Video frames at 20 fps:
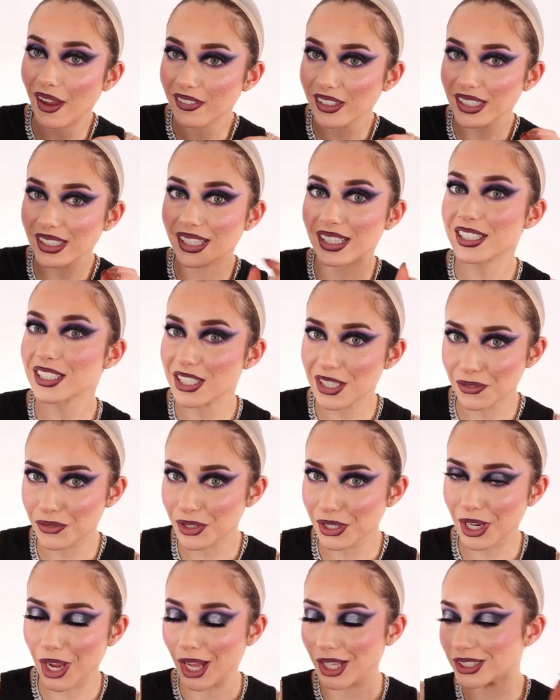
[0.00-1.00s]
have it in
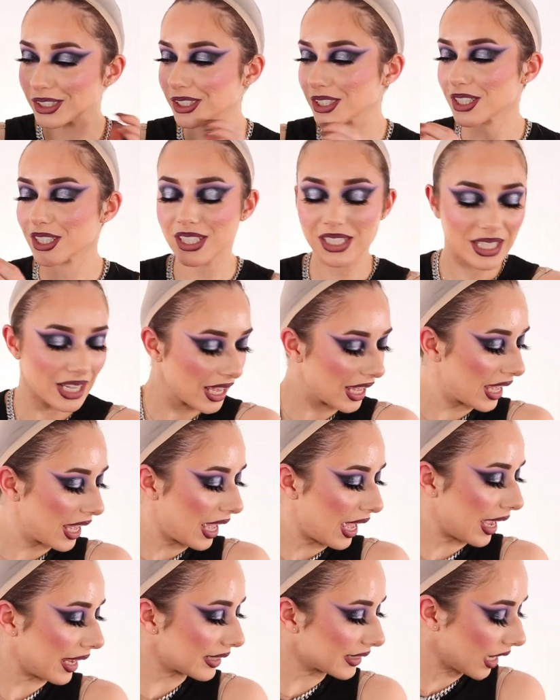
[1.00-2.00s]
different colors.
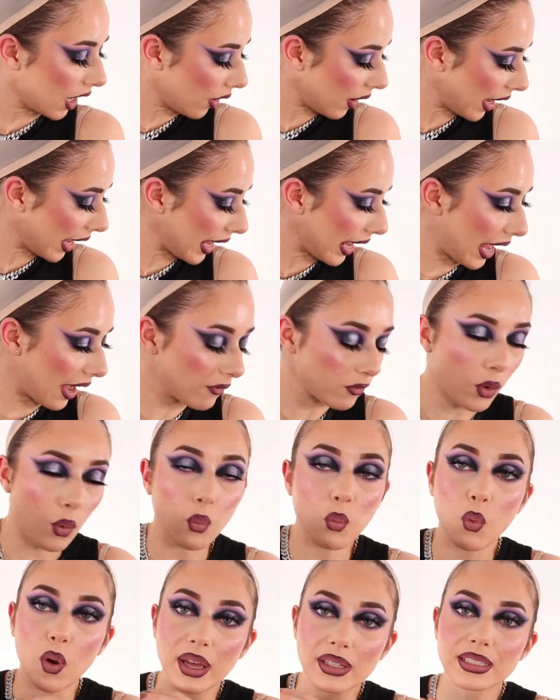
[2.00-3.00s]
And now I have
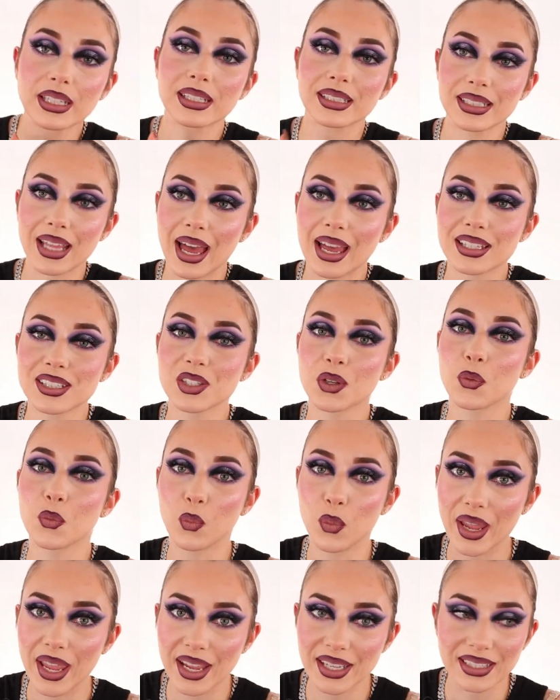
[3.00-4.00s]
one last
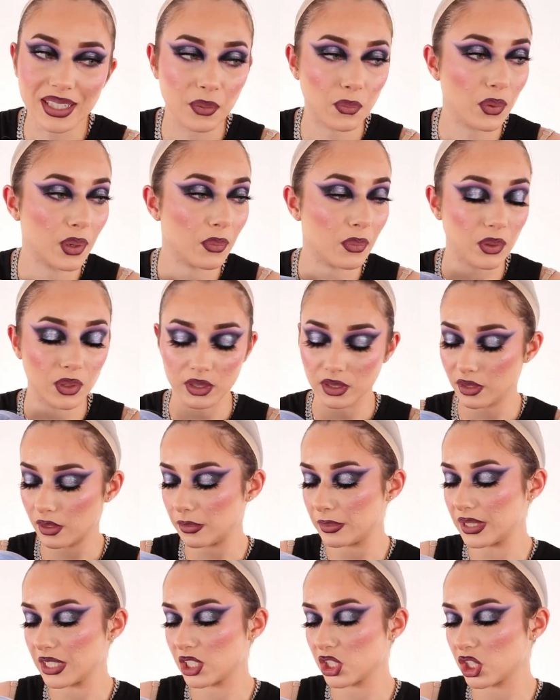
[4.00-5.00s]
wig that we will
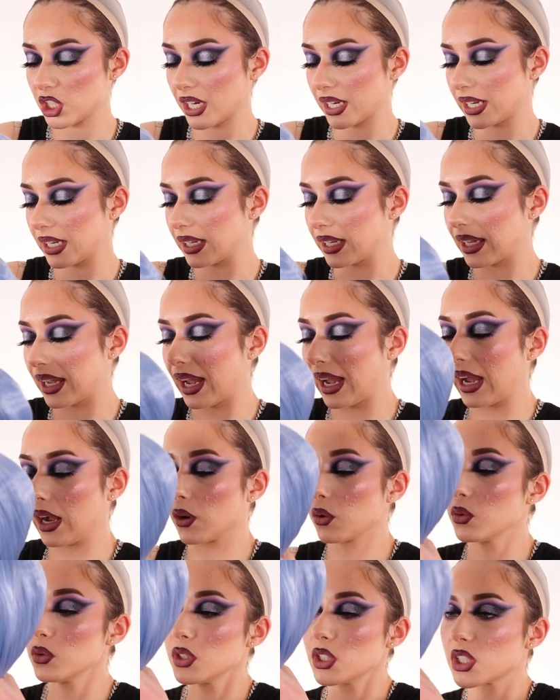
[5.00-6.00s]
be checking
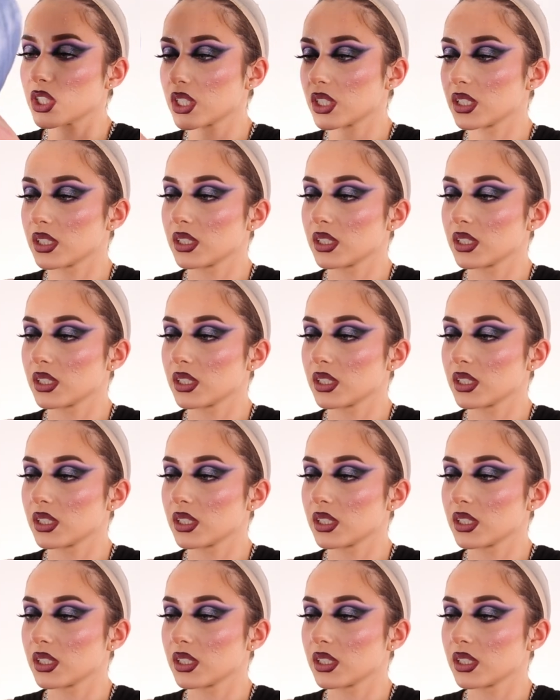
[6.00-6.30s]
out.